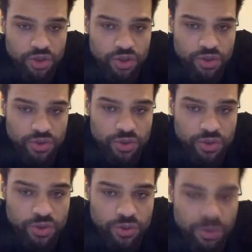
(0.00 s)

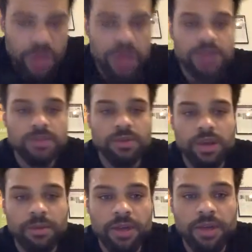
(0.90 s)
2. Last one
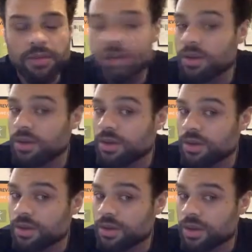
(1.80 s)
coming up.
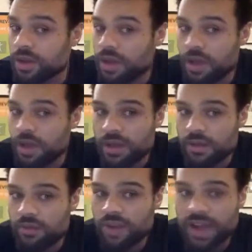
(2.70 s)

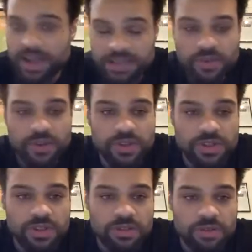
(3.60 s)
Relax. Very
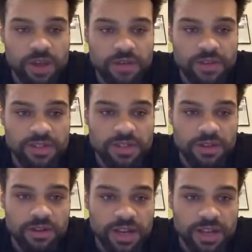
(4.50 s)
good. Perfect. You
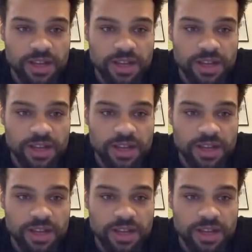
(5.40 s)
all right?